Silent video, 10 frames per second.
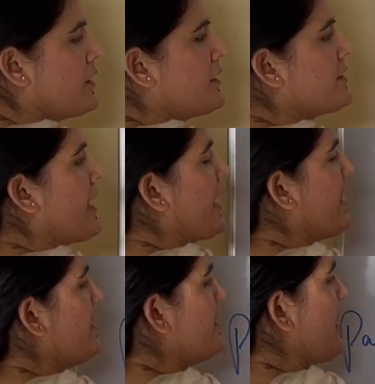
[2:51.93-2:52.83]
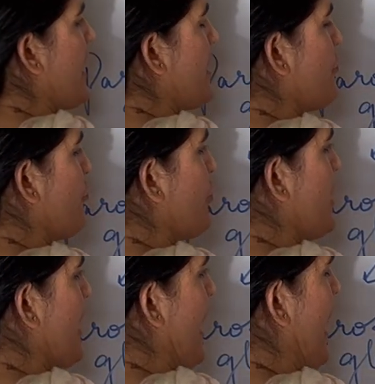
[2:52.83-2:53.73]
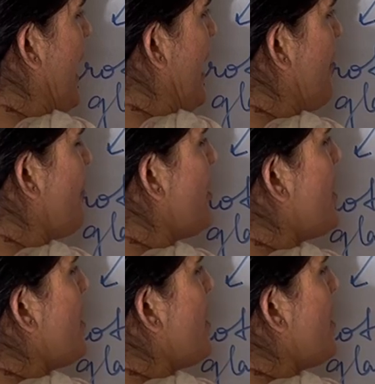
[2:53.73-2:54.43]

Second type we have